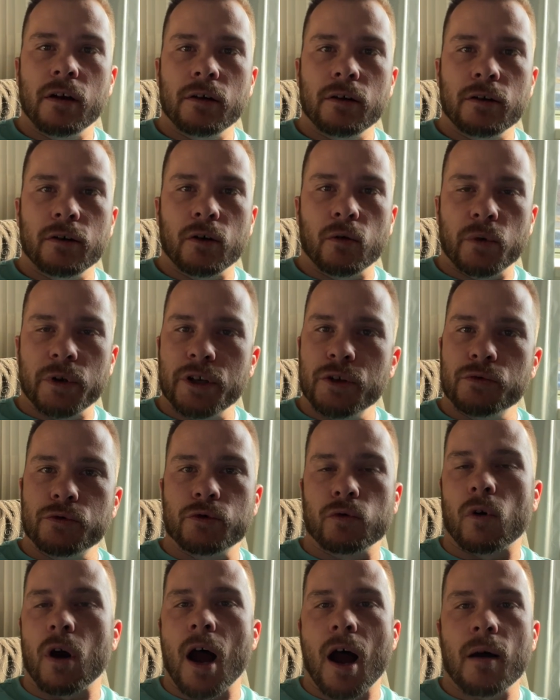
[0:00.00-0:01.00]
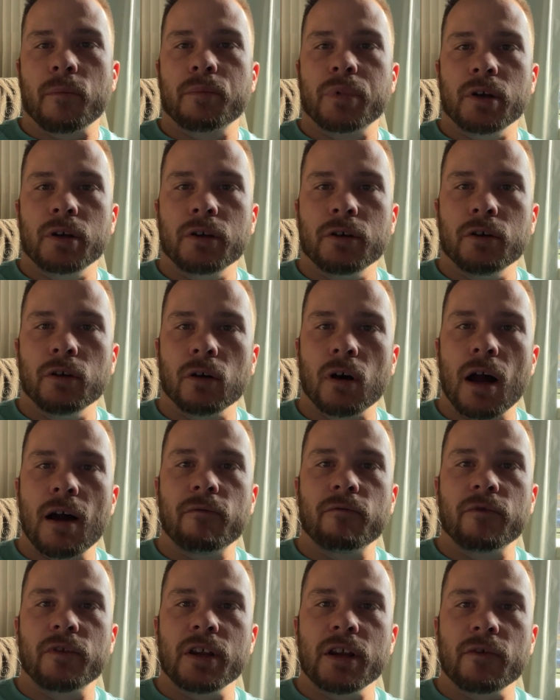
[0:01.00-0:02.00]
you know, when you drop, you'll
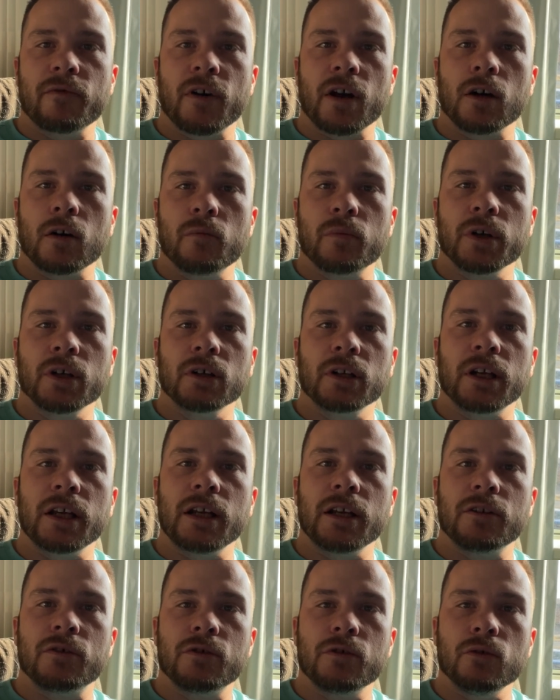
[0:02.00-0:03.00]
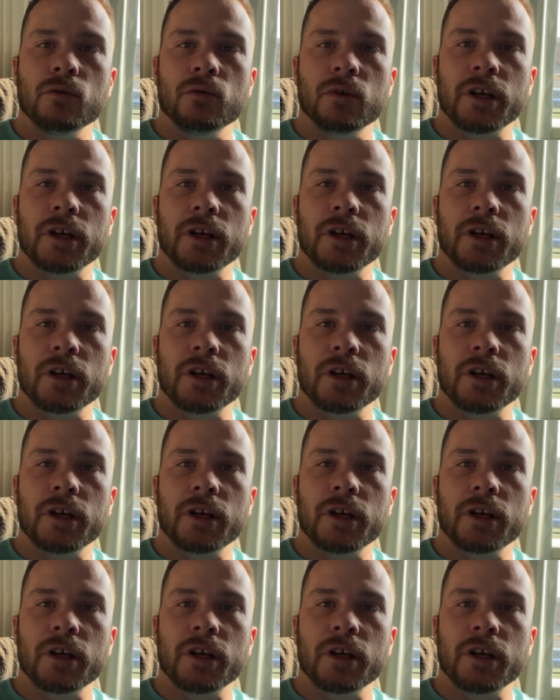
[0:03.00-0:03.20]
have the availability to